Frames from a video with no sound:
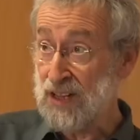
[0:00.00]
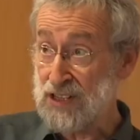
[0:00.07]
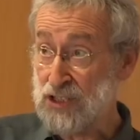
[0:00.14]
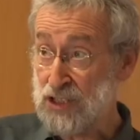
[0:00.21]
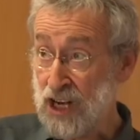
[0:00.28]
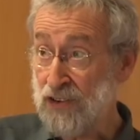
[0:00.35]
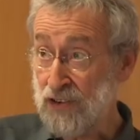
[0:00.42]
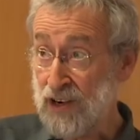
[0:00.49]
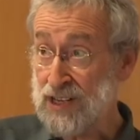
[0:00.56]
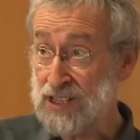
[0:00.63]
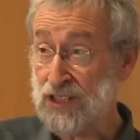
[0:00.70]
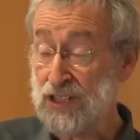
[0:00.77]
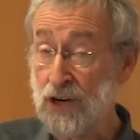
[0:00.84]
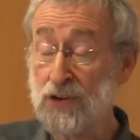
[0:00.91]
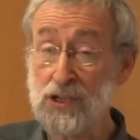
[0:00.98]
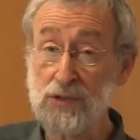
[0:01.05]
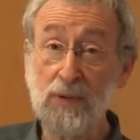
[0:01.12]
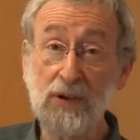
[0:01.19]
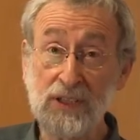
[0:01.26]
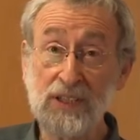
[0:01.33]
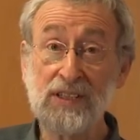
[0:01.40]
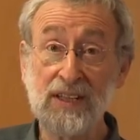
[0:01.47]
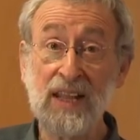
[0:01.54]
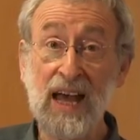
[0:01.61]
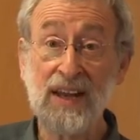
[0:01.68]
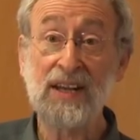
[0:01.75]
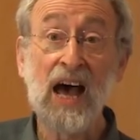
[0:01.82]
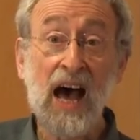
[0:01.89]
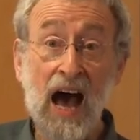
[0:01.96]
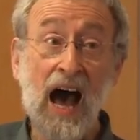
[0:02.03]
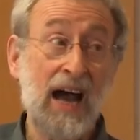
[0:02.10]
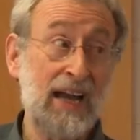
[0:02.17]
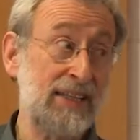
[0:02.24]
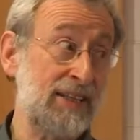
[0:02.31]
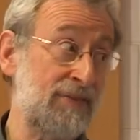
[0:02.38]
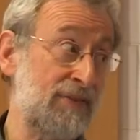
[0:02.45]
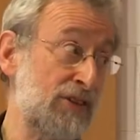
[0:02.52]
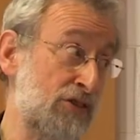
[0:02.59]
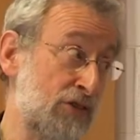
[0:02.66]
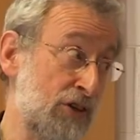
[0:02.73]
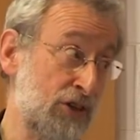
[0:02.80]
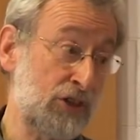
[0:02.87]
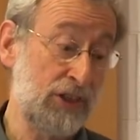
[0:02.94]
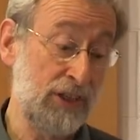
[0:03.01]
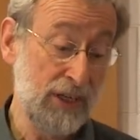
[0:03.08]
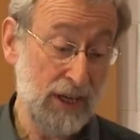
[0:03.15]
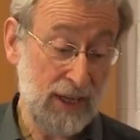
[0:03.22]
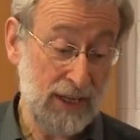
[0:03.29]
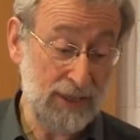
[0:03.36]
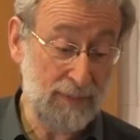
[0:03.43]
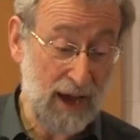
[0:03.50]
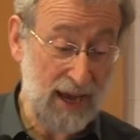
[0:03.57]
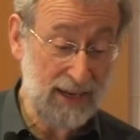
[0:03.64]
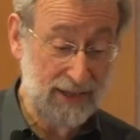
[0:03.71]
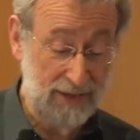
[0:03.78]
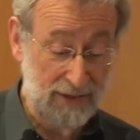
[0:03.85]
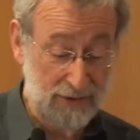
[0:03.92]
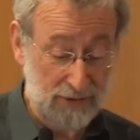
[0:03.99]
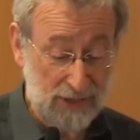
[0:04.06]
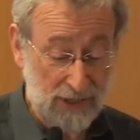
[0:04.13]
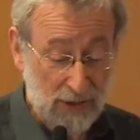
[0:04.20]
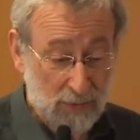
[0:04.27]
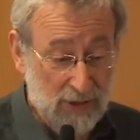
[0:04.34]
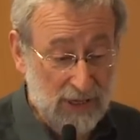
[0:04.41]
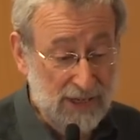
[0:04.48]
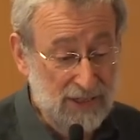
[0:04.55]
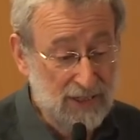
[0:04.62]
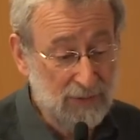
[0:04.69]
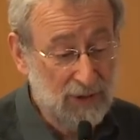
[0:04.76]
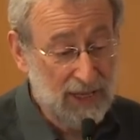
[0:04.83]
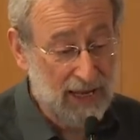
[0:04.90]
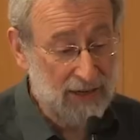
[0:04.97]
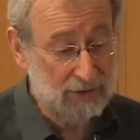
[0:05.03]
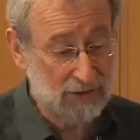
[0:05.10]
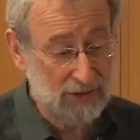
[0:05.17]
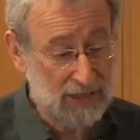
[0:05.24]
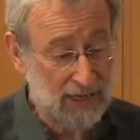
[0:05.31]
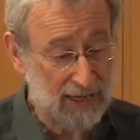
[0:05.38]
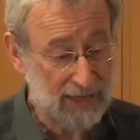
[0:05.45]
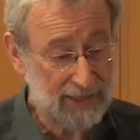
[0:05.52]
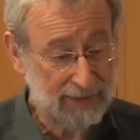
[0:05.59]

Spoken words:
that is generated corresponding to that IDIV instruction in the bytecode. Well, let's see what that looks like.